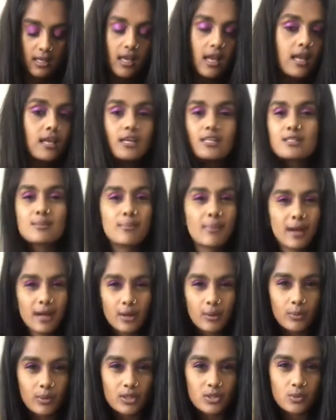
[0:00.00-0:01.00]
It doesn't
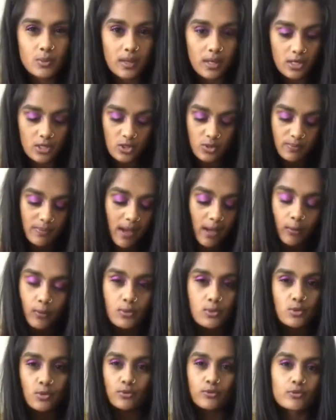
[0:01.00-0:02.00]
matter which way you do,
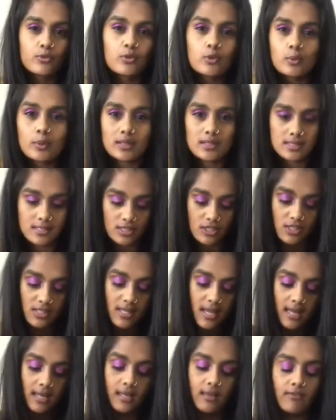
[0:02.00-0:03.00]
backwards or forwards, just
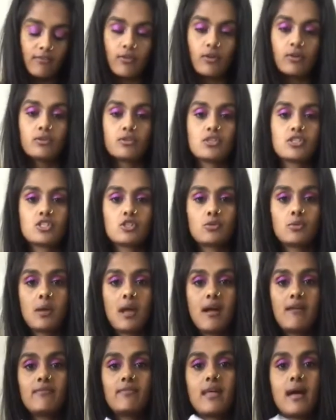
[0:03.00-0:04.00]
any fold, just so we
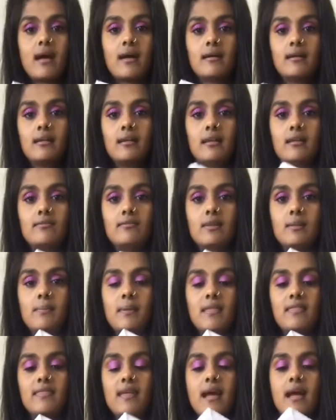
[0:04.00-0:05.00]
have that lovely
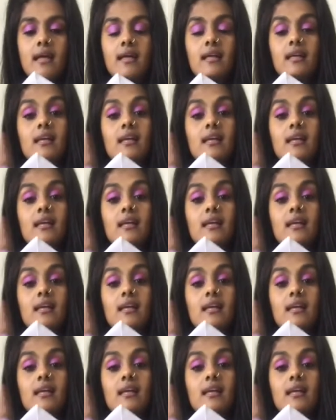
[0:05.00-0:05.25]
bit there.